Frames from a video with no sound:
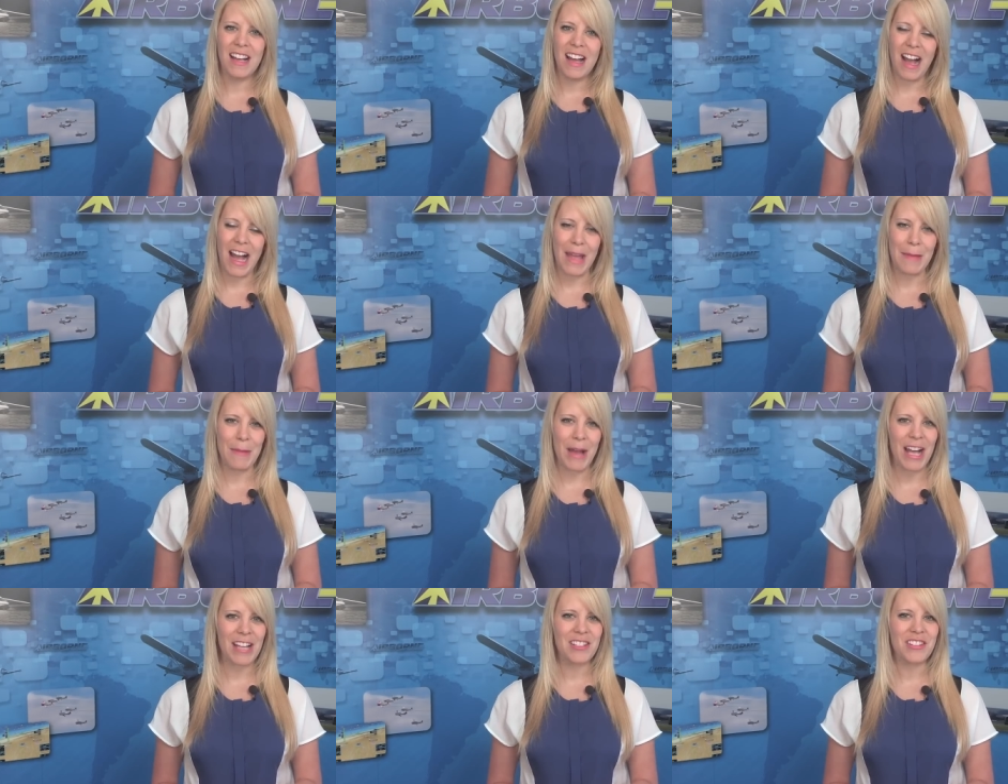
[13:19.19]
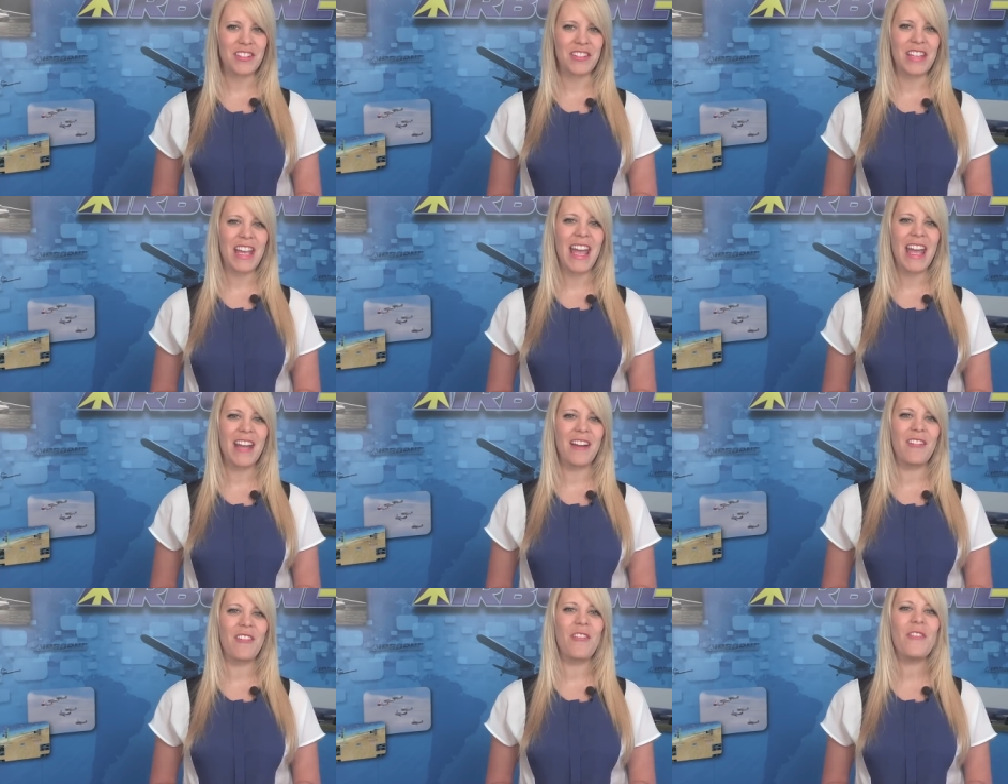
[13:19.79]
I'm Ashley
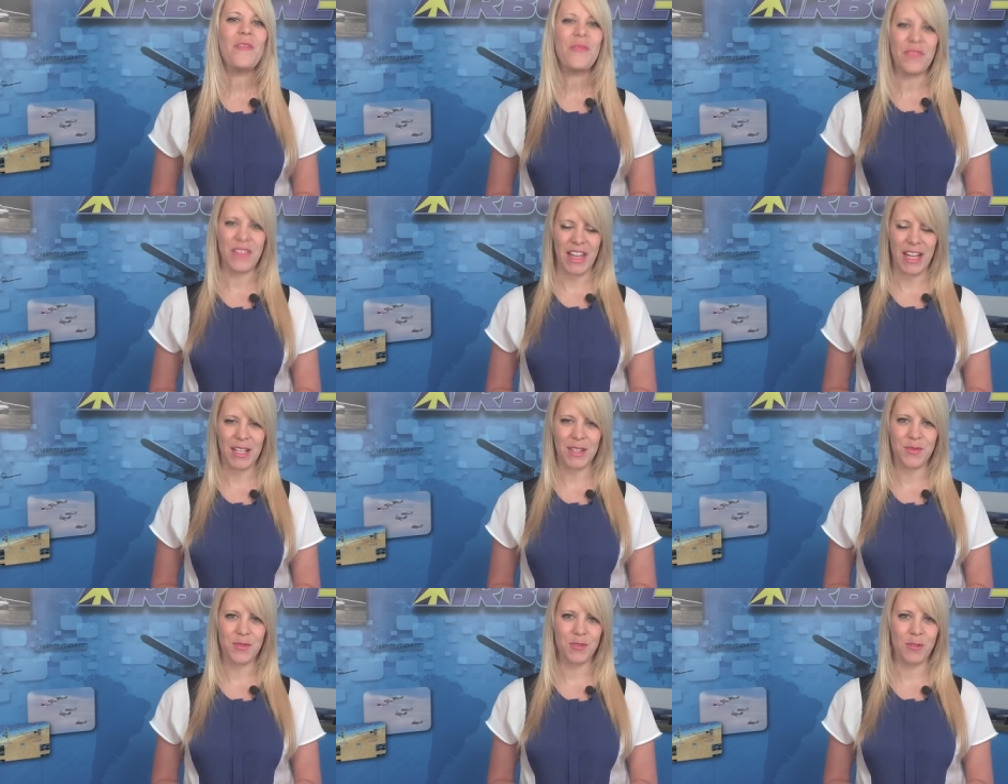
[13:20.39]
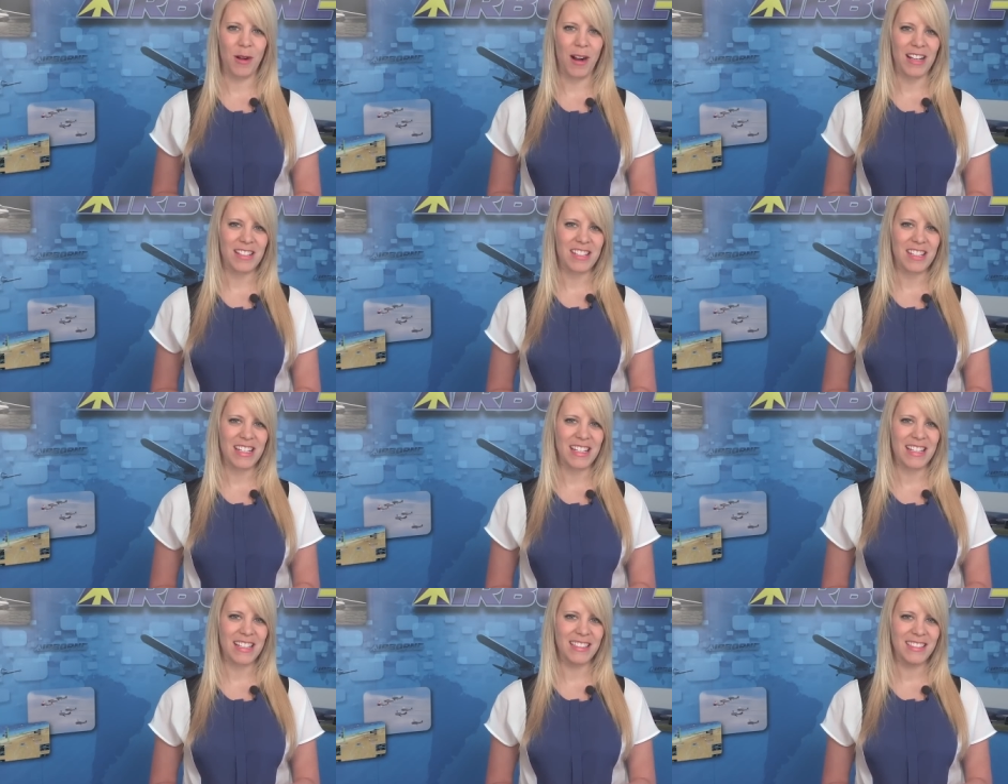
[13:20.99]
Hale. Thanks for
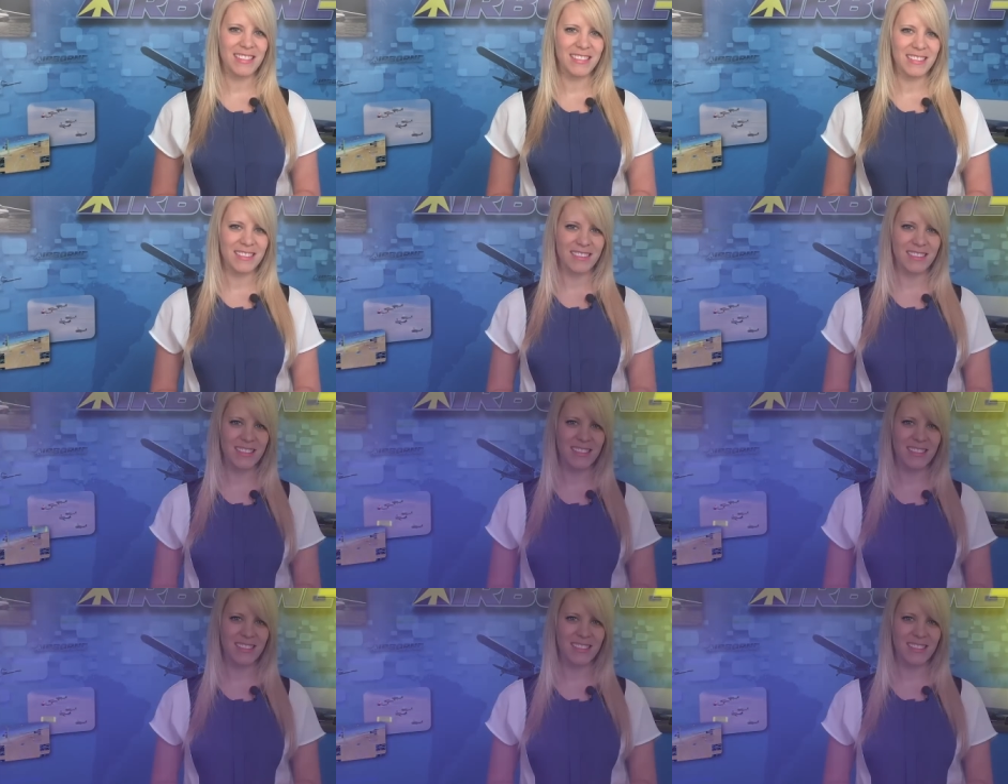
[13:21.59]
watching.